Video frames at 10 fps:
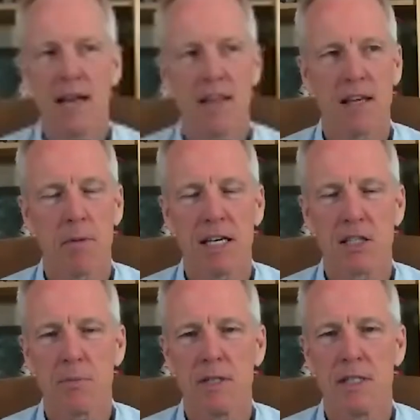my
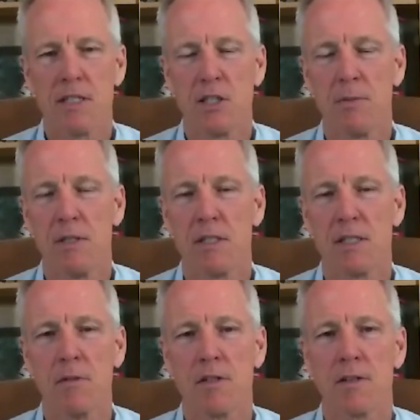experience has been
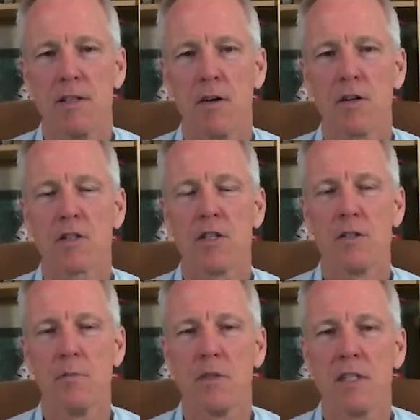similar, and also
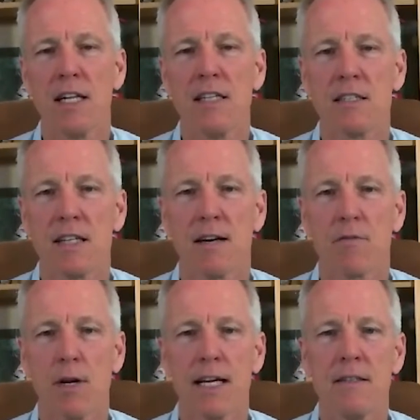some studies that I've
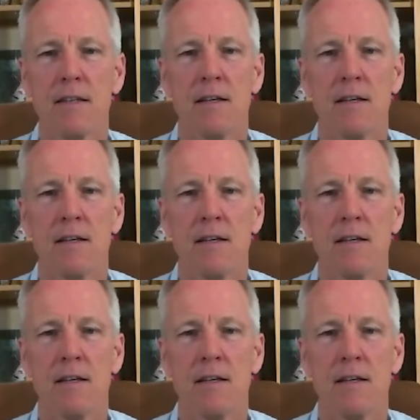read